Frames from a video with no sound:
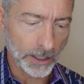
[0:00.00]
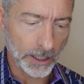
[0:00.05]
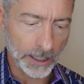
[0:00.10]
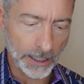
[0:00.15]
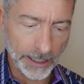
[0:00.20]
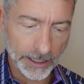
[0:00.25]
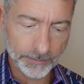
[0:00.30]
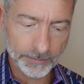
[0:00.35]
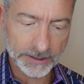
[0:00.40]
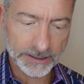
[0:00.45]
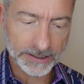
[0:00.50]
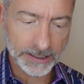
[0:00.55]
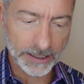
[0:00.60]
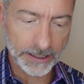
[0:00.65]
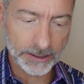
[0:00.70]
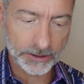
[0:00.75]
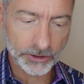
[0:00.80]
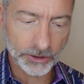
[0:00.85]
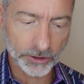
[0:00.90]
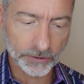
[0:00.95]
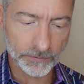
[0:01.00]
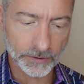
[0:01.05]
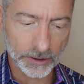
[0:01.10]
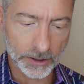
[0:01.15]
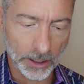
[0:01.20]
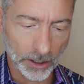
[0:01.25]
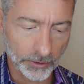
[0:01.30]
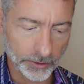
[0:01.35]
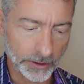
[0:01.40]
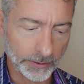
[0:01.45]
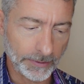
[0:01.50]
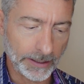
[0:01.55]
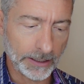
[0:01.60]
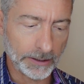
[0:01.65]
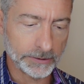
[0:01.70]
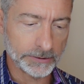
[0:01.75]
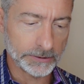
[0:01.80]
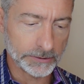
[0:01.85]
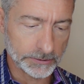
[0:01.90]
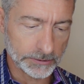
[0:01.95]
Itemization of the current
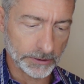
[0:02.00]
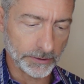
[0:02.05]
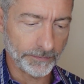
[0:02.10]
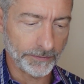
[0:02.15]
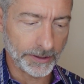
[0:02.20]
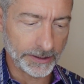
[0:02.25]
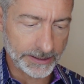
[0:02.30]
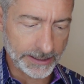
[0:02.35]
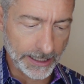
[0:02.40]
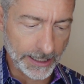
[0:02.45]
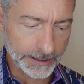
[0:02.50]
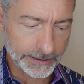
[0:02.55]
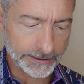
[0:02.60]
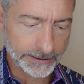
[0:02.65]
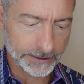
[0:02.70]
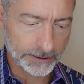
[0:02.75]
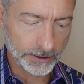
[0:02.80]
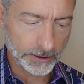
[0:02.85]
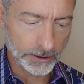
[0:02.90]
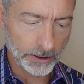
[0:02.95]
amount of the debt,